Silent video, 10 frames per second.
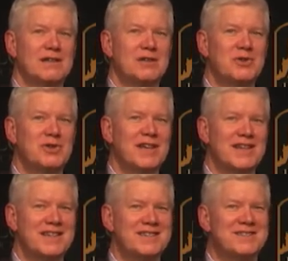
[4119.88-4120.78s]

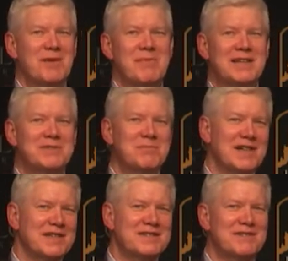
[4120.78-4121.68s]
looking at some
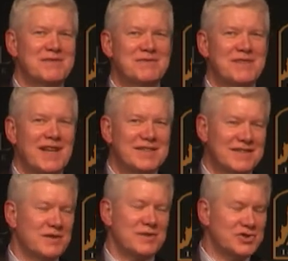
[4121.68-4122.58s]
aspect of that has
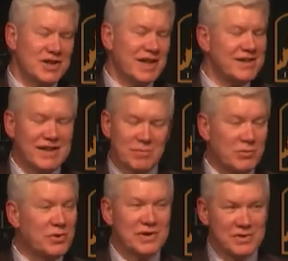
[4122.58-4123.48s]
a sort of genetic
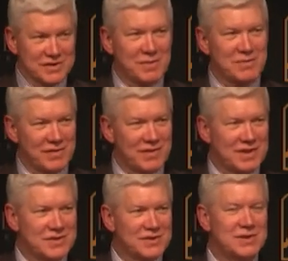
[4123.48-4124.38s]
component or something of
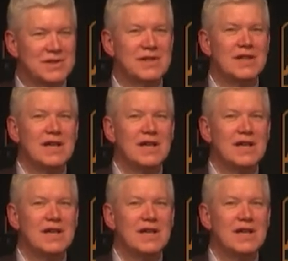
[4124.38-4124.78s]
that sort,